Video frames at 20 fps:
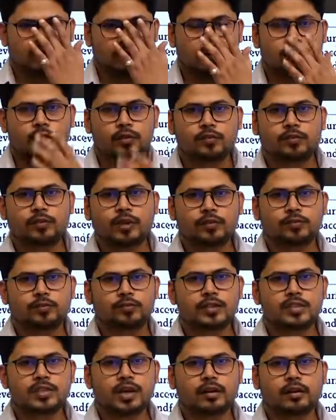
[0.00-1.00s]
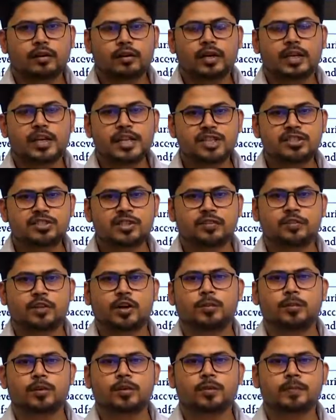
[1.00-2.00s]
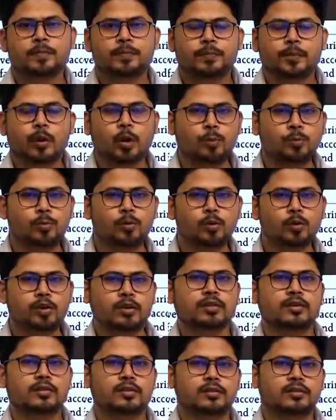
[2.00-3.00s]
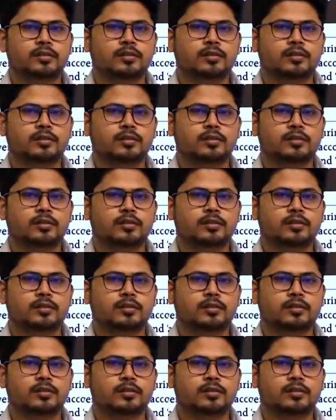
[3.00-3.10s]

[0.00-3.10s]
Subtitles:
which are least developed or poor.